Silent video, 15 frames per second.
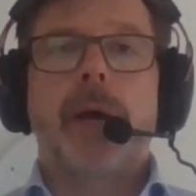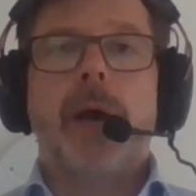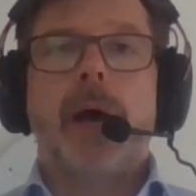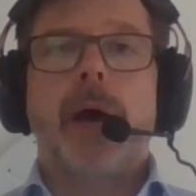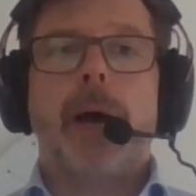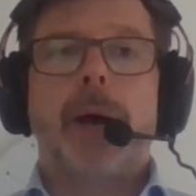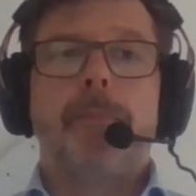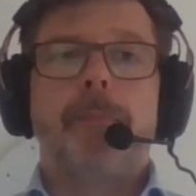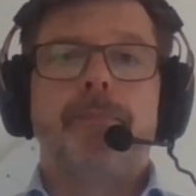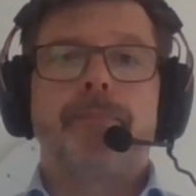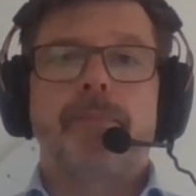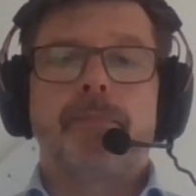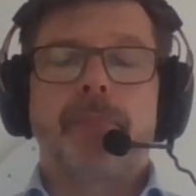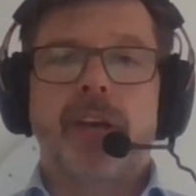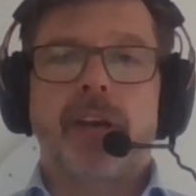um,
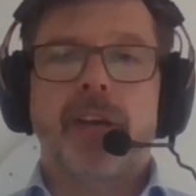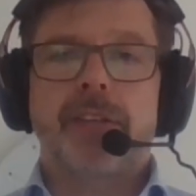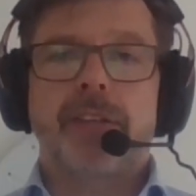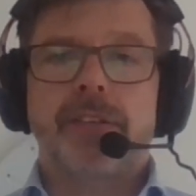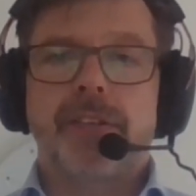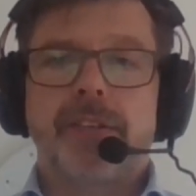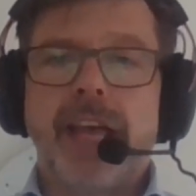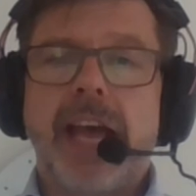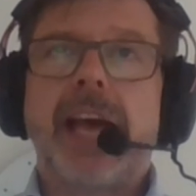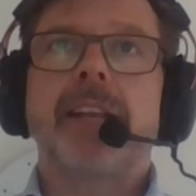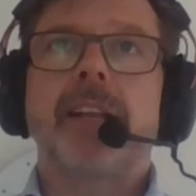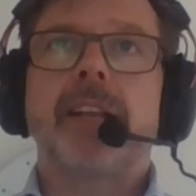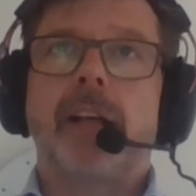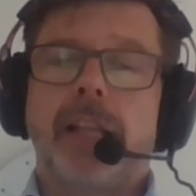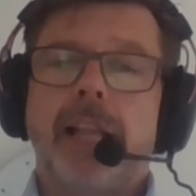because
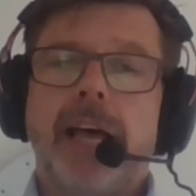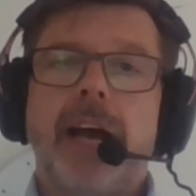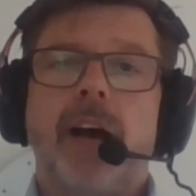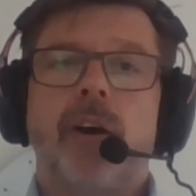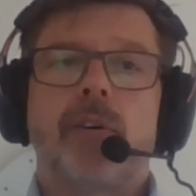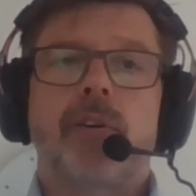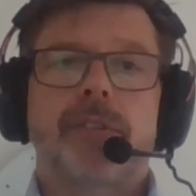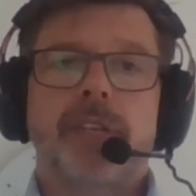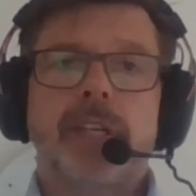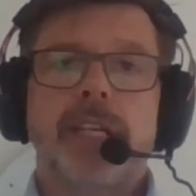that allows